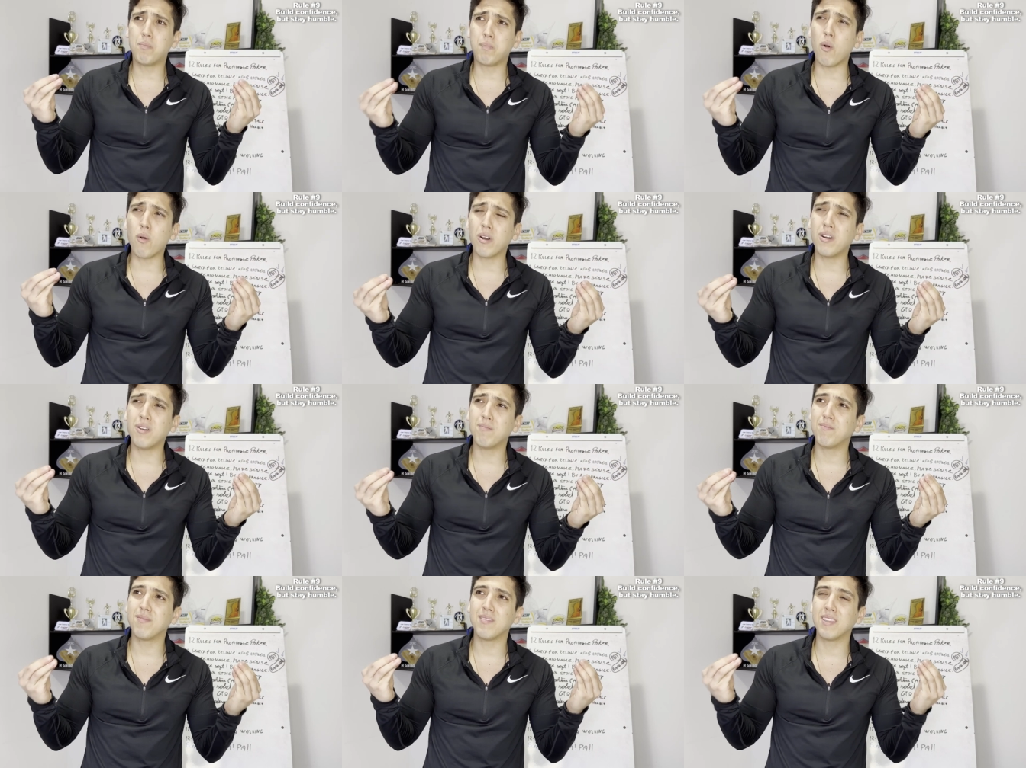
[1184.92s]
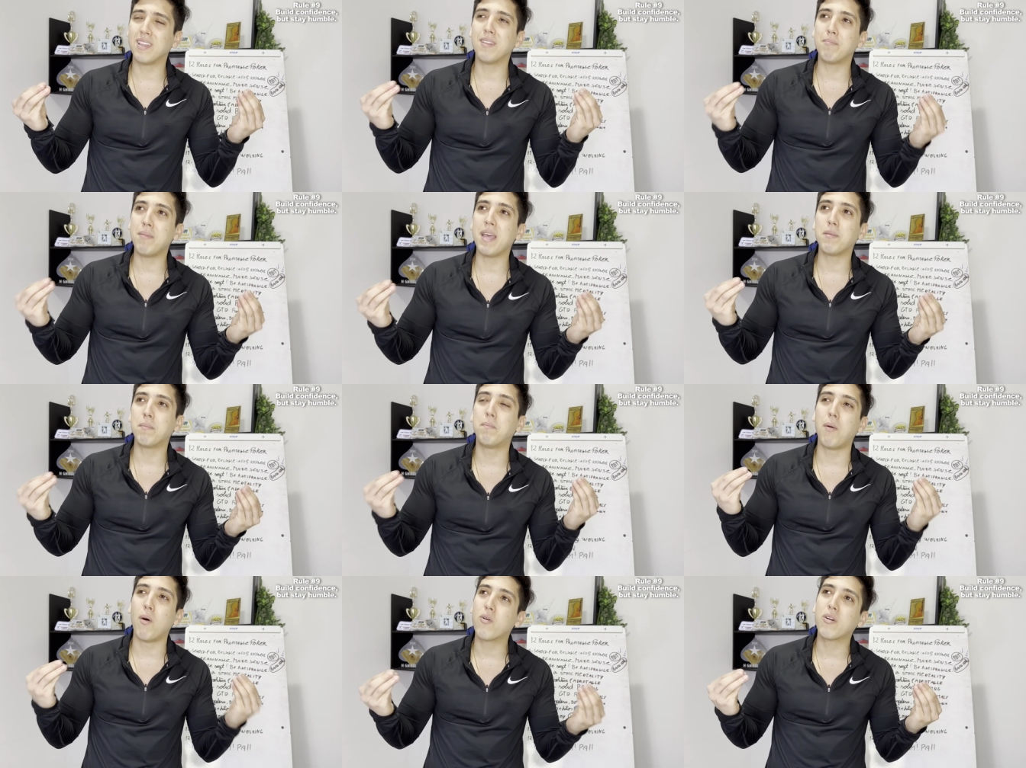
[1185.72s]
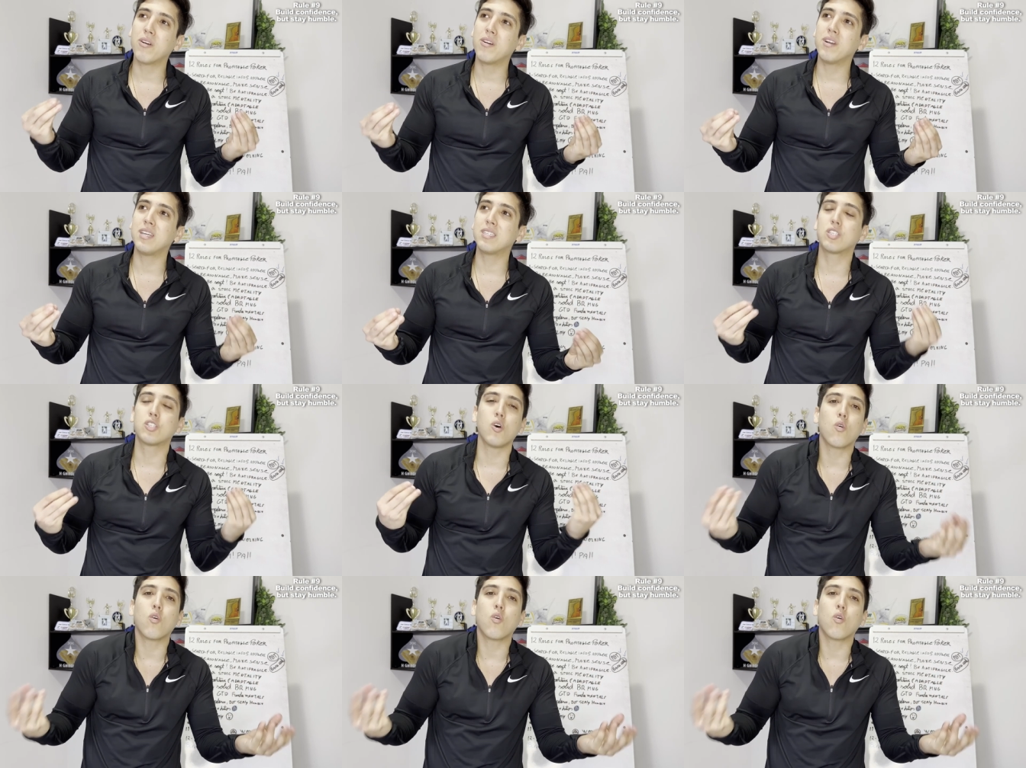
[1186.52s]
Poker, man, poker is so